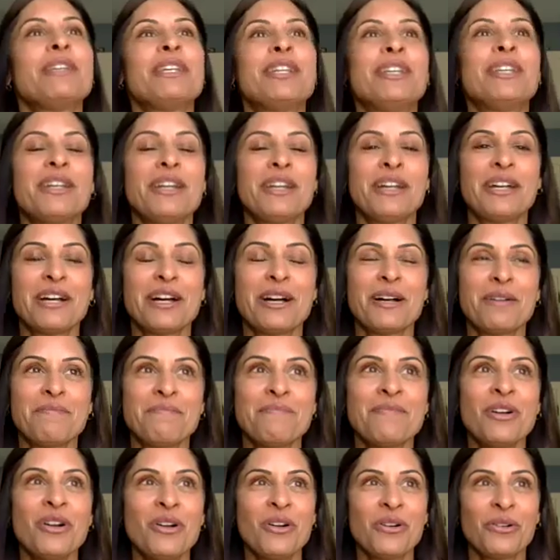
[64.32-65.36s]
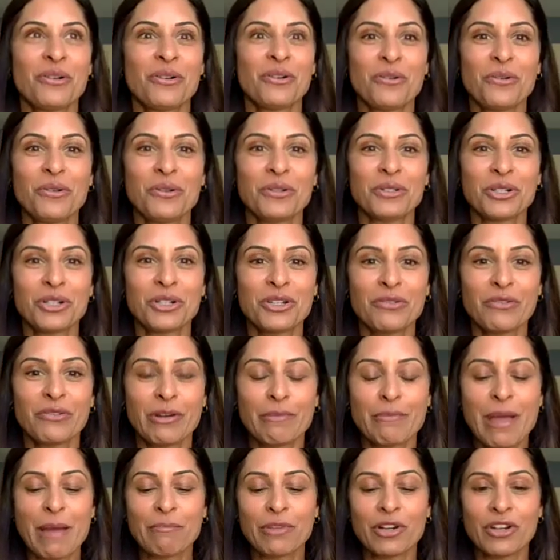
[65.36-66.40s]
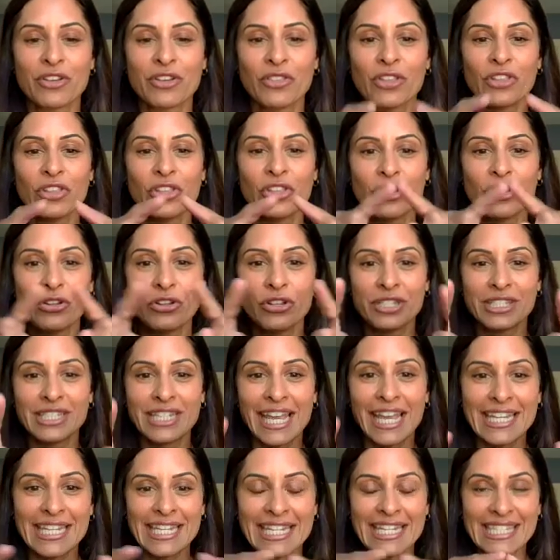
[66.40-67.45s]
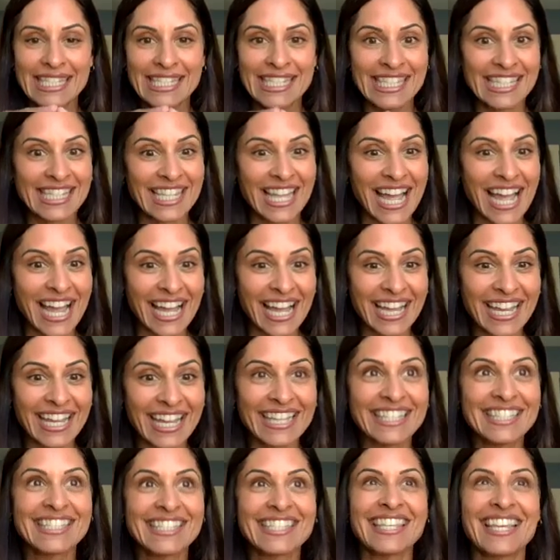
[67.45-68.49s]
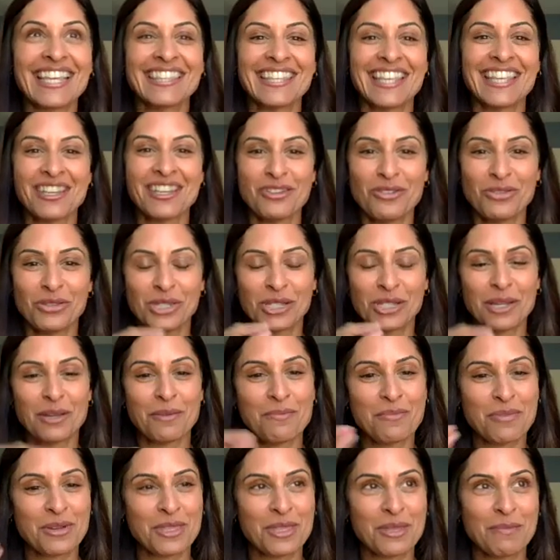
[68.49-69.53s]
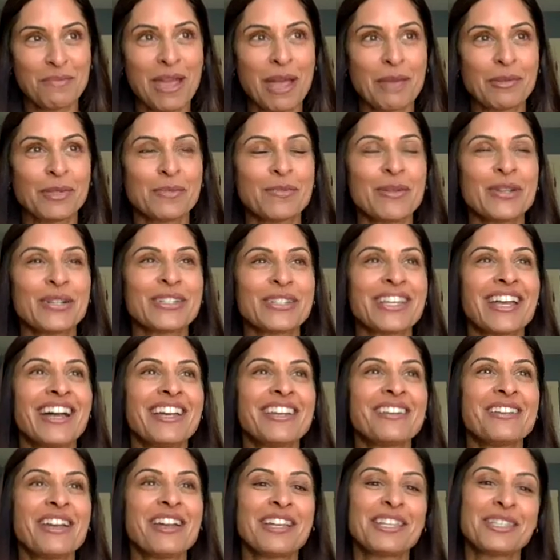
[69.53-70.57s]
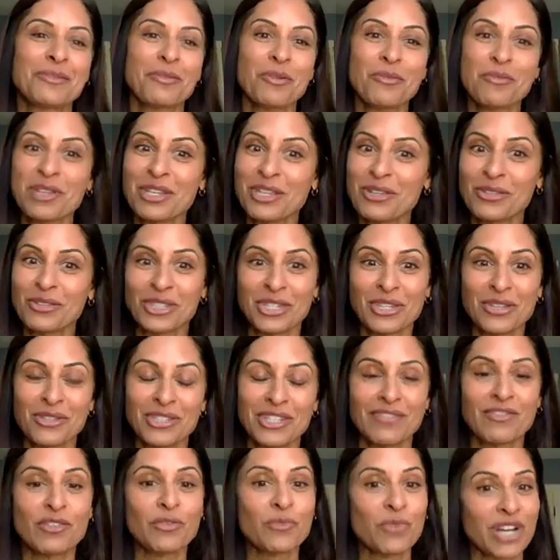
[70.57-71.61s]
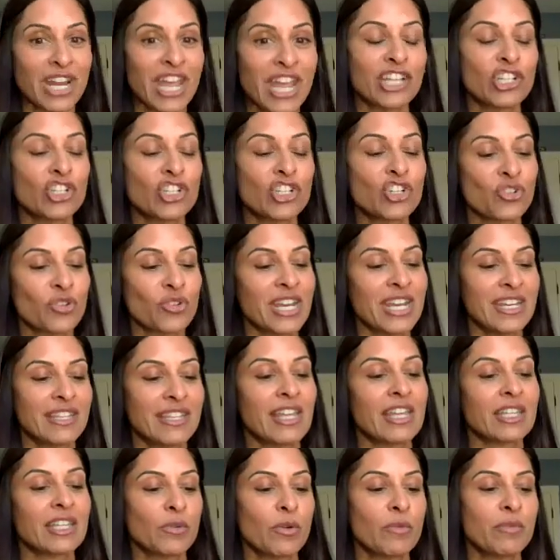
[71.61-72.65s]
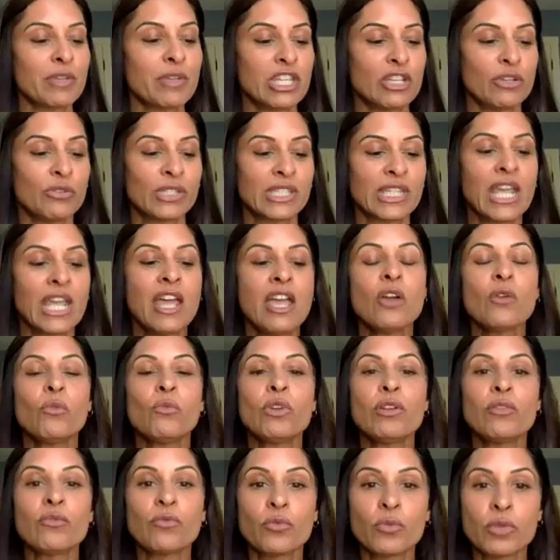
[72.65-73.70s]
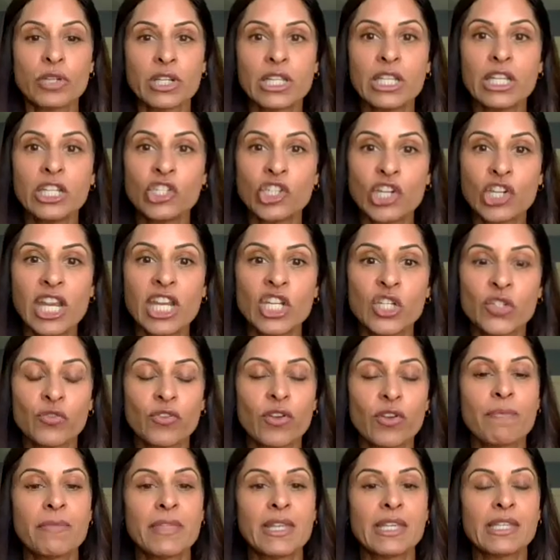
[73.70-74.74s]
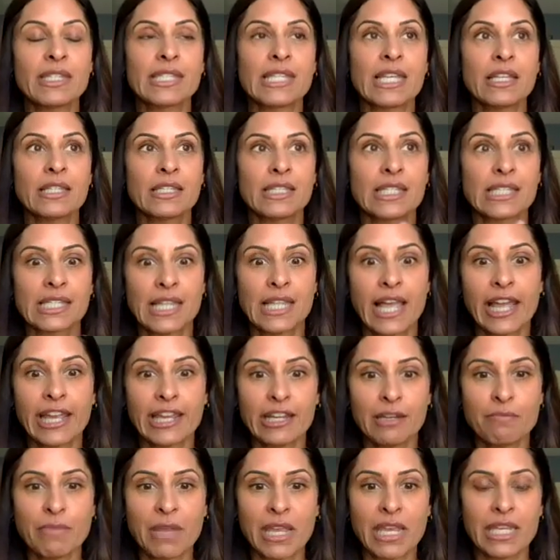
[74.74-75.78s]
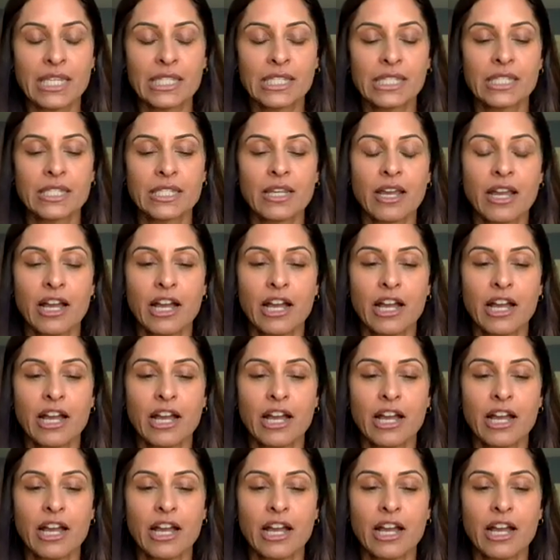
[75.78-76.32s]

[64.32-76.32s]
me or older, you remember the little tiny slides that they used to put the pap smears on. That's what we used to use. Even when I trained, that's what we used. We've really changed from this slide based